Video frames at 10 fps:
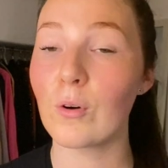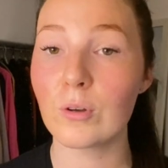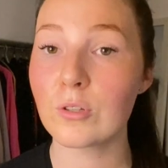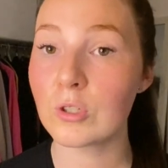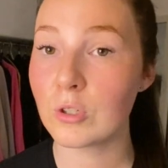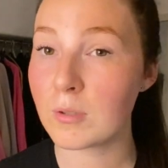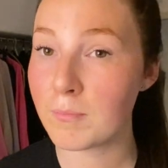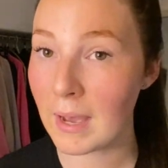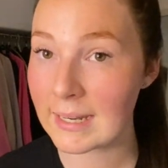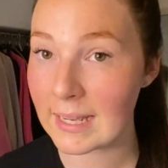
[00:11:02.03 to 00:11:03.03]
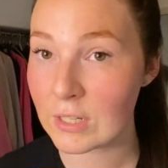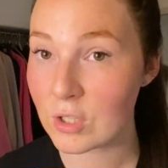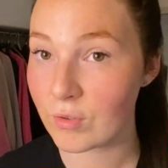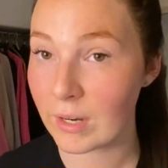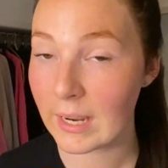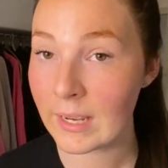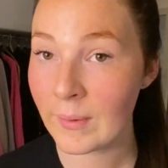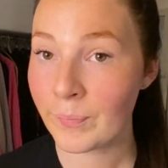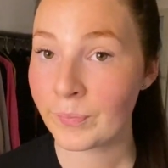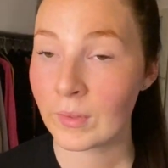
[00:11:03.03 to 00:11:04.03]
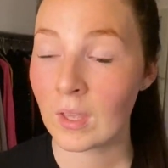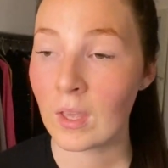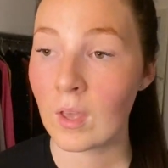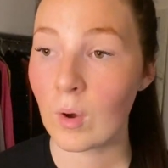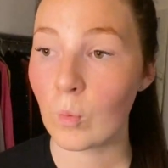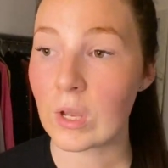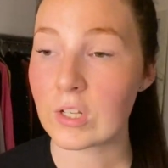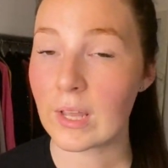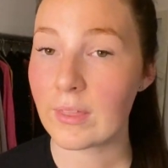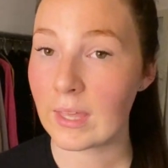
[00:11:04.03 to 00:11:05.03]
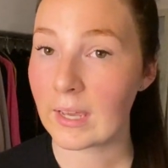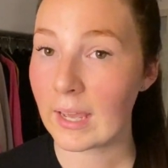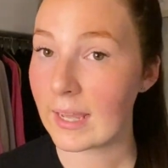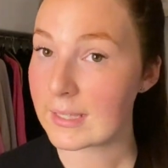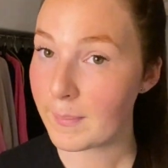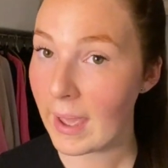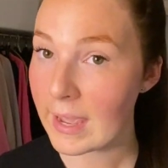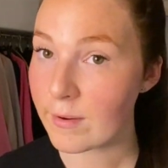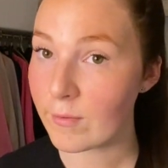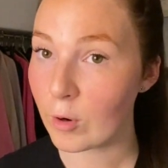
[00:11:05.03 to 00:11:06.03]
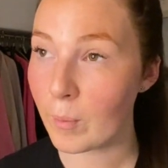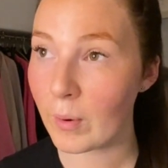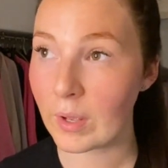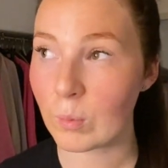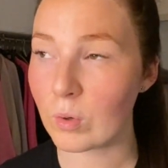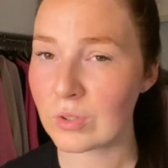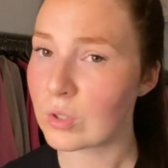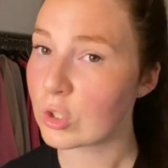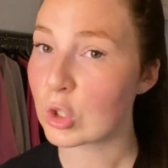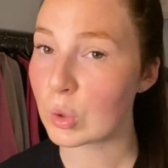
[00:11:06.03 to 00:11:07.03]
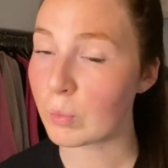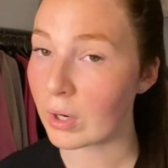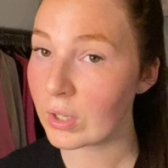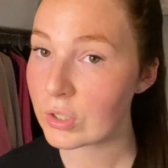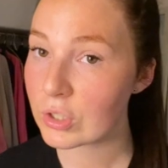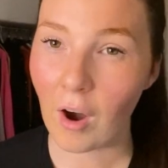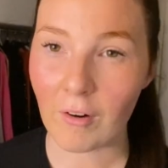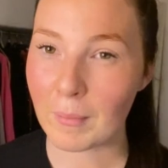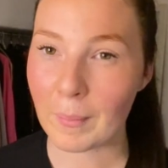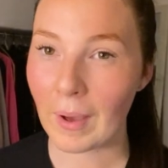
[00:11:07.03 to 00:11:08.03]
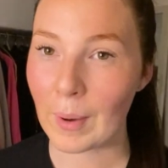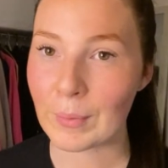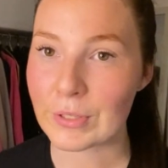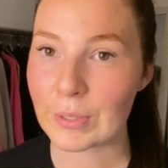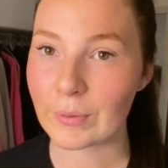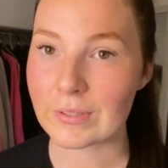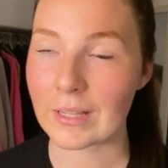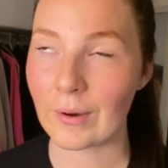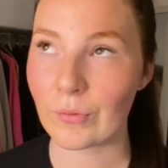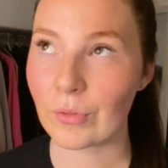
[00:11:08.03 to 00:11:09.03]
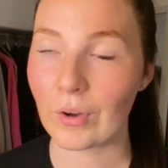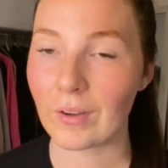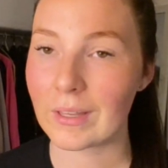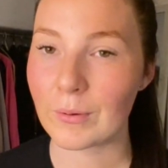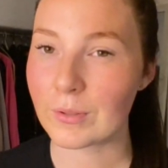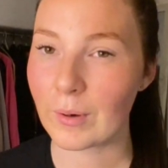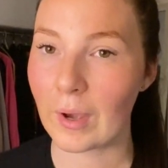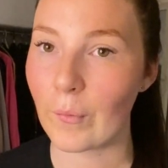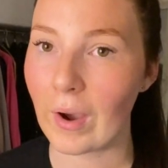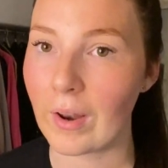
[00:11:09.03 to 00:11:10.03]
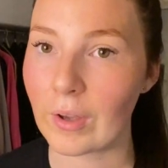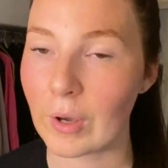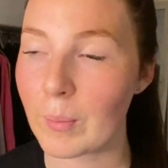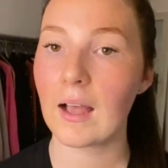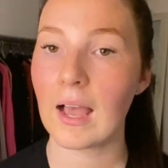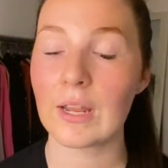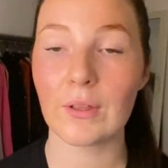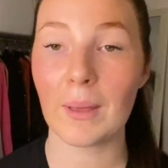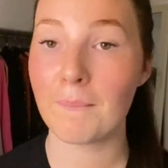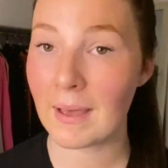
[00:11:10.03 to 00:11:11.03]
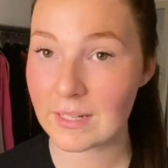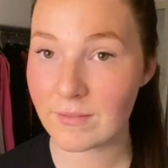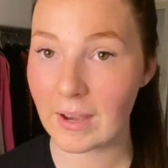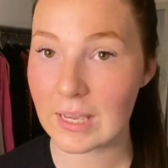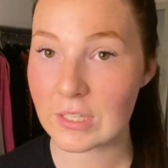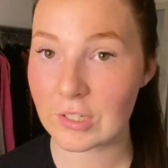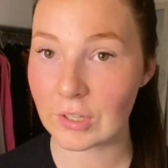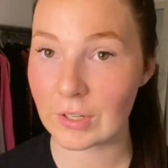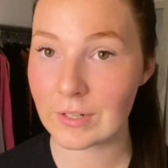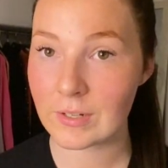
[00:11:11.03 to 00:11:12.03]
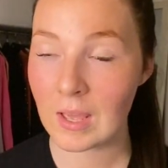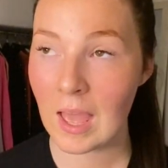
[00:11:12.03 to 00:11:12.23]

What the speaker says: also use MedEntry, which I think I had to pay for, but it wasn't too much. I can't remember how much it was now, it was quite a while ago. I know that Medify is good,